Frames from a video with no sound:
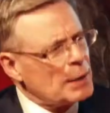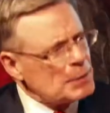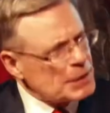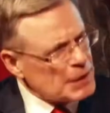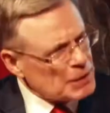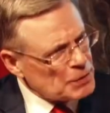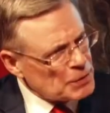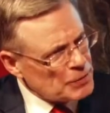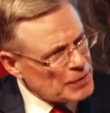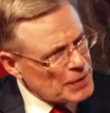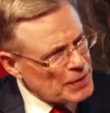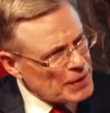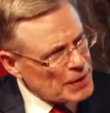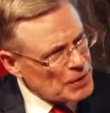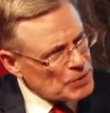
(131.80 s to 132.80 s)
was editor of
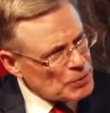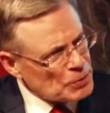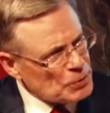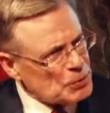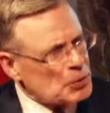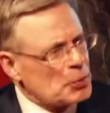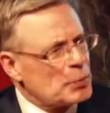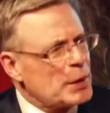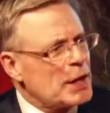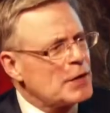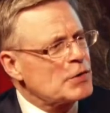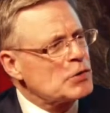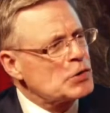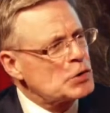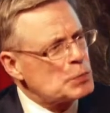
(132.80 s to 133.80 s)
International Who's Who, we
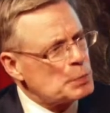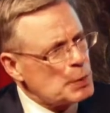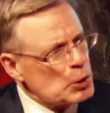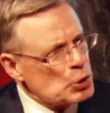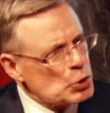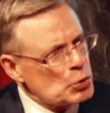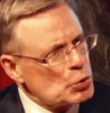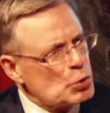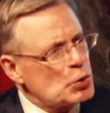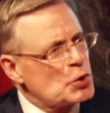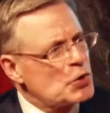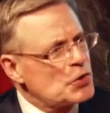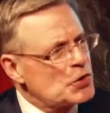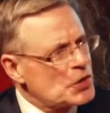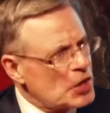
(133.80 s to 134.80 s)
had a special
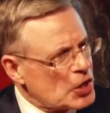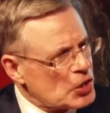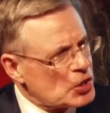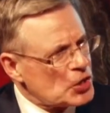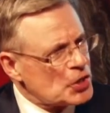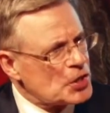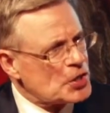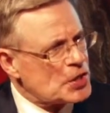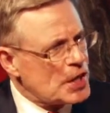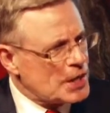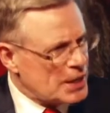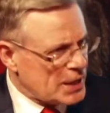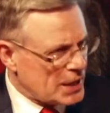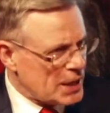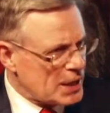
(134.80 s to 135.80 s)
section
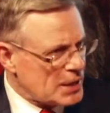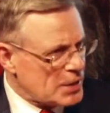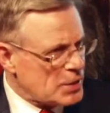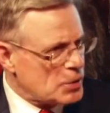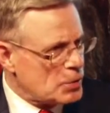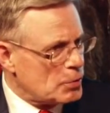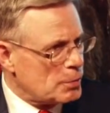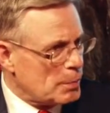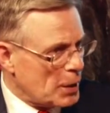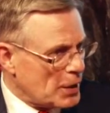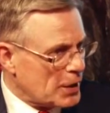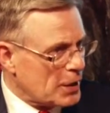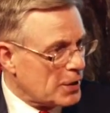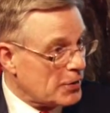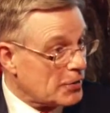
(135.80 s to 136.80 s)
dedicated to
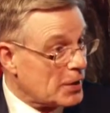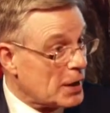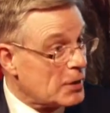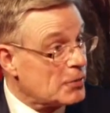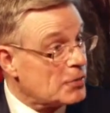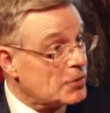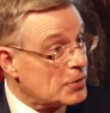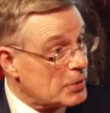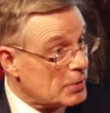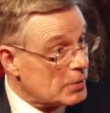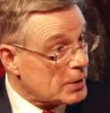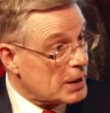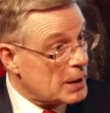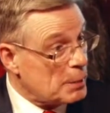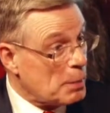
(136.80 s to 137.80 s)
monarchies, and I could
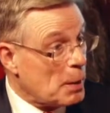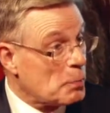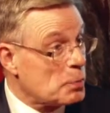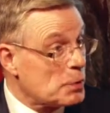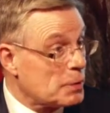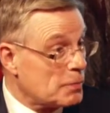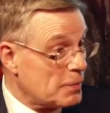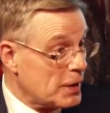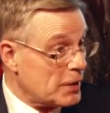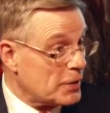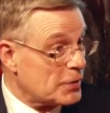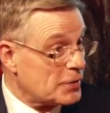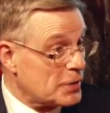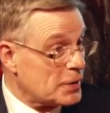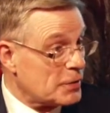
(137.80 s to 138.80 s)
still keep up with the
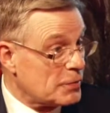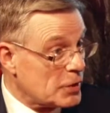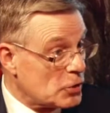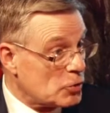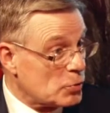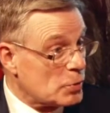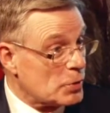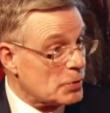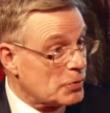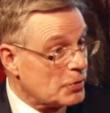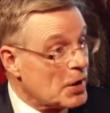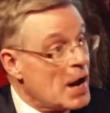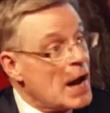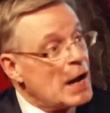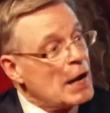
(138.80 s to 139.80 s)
various individuals,
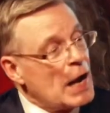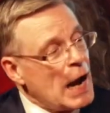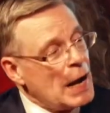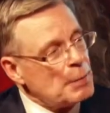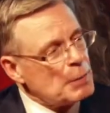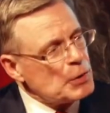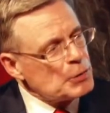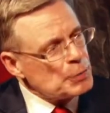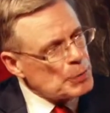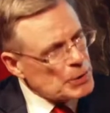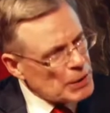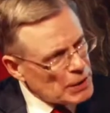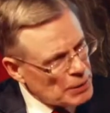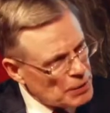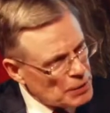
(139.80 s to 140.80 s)
and most
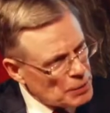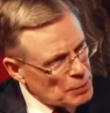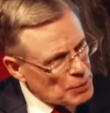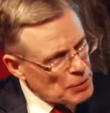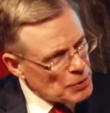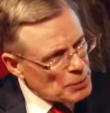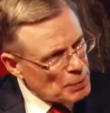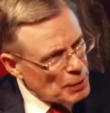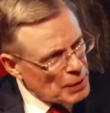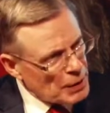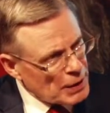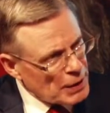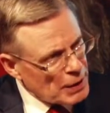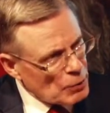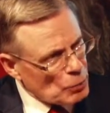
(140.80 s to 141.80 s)
particularly the British
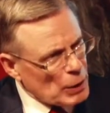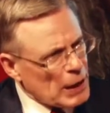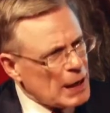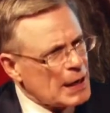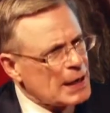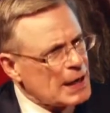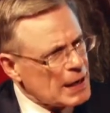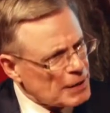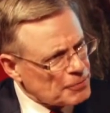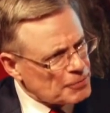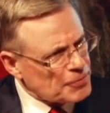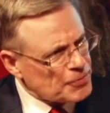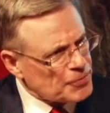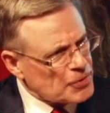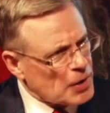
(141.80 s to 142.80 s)
monarchy. And when I left
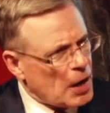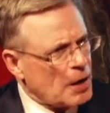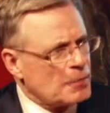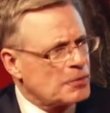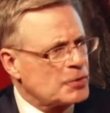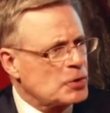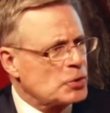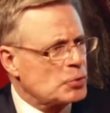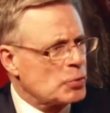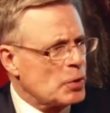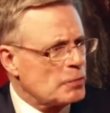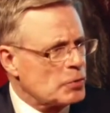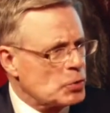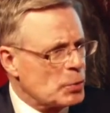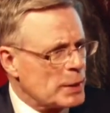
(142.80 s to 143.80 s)
after
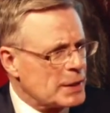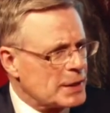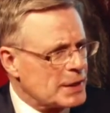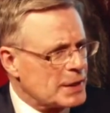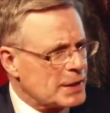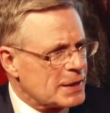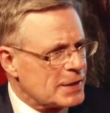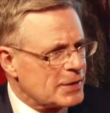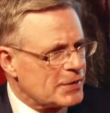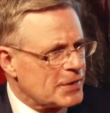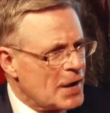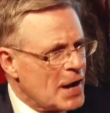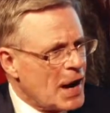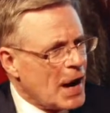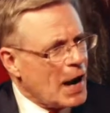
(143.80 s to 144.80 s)
over 20 years,
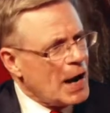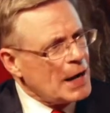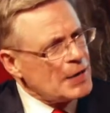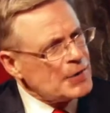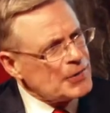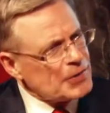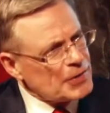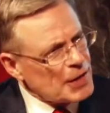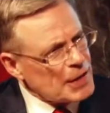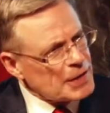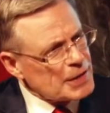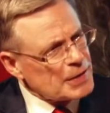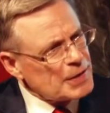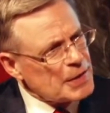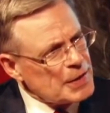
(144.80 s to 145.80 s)
I
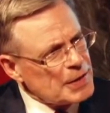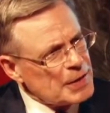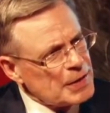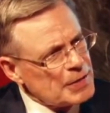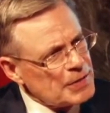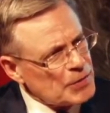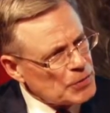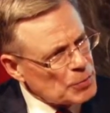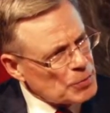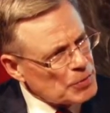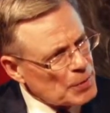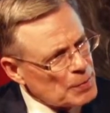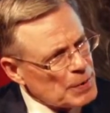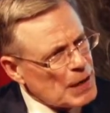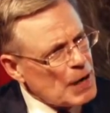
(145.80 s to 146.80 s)
decided this was
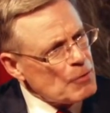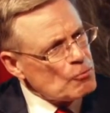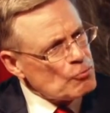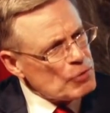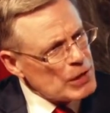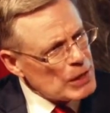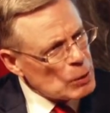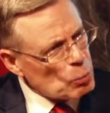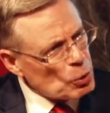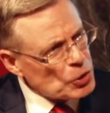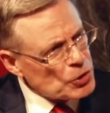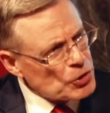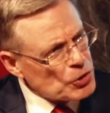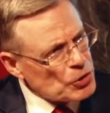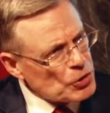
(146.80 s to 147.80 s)
something I really
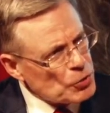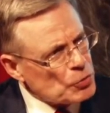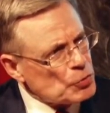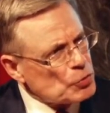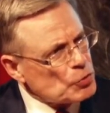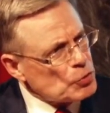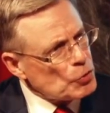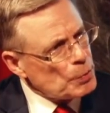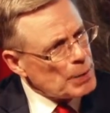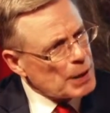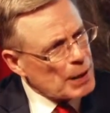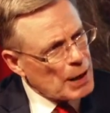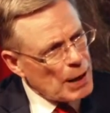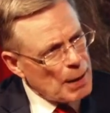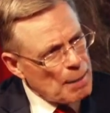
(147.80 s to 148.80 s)
wanted to do, to
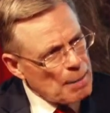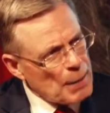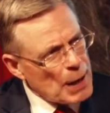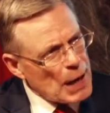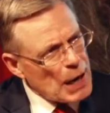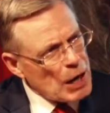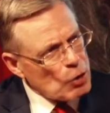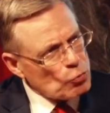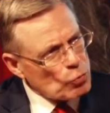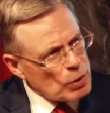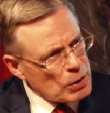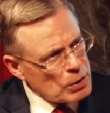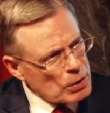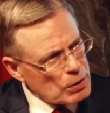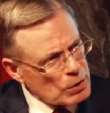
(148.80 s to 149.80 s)
become a
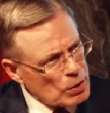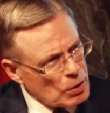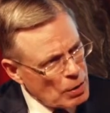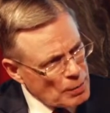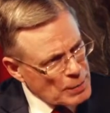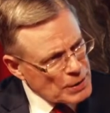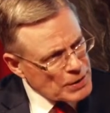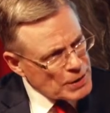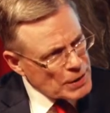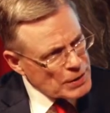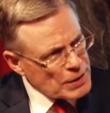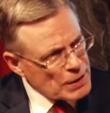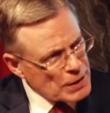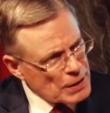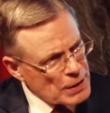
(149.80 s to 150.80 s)
royal
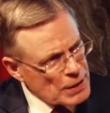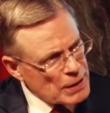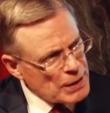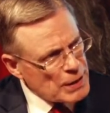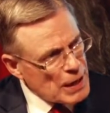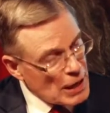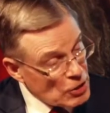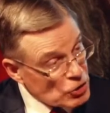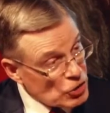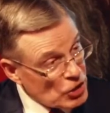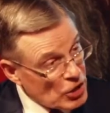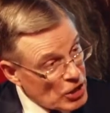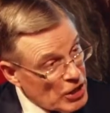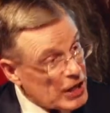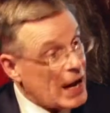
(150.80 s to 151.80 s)
commentator
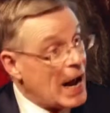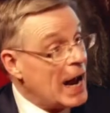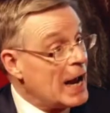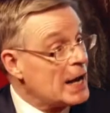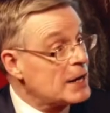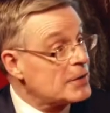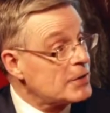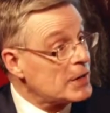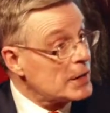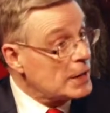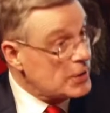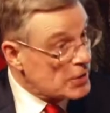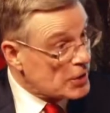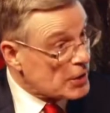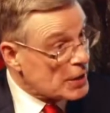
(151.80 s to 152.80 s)
nationally and
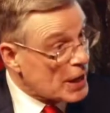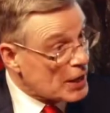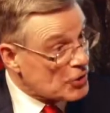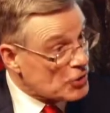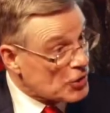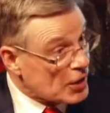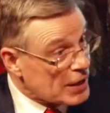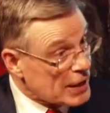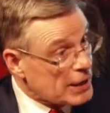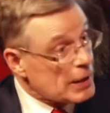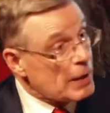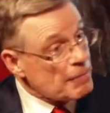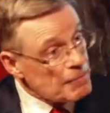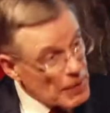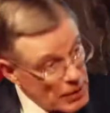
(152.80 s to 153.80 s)
internationally. And
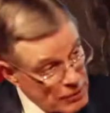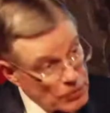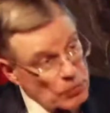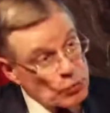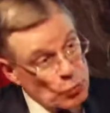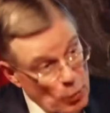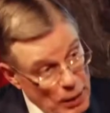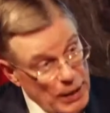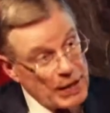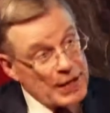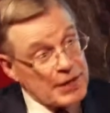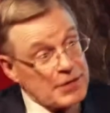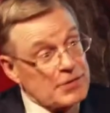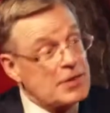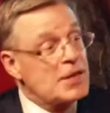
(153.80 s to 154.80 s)
there are various
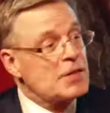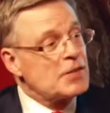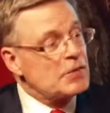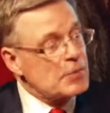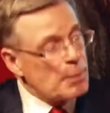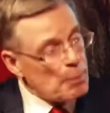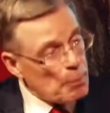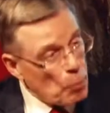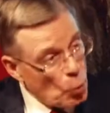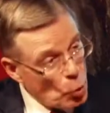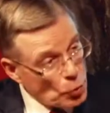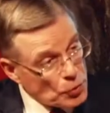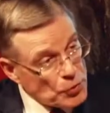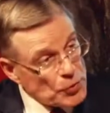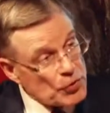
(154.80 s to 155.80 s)
ways that's
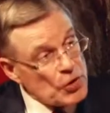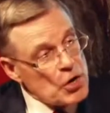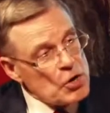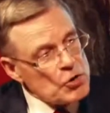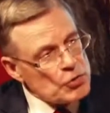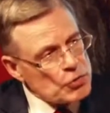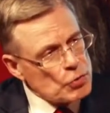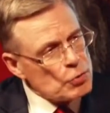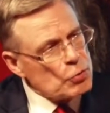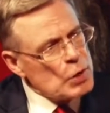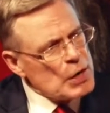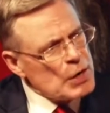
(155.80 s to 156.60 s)
important to